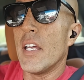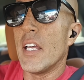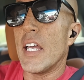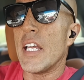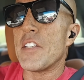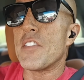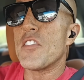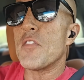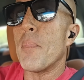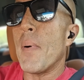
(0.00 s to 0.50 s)

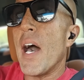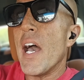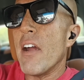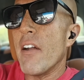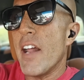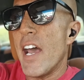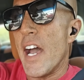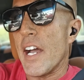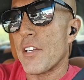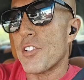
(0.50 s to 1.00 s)
Inspired
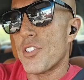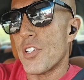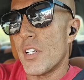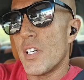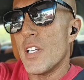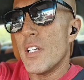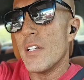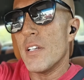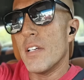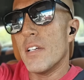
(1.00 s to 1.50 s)

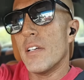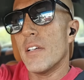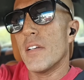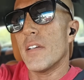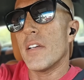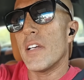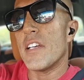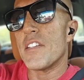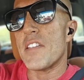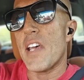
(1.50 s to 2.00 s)
action
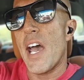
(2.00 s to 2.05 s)
is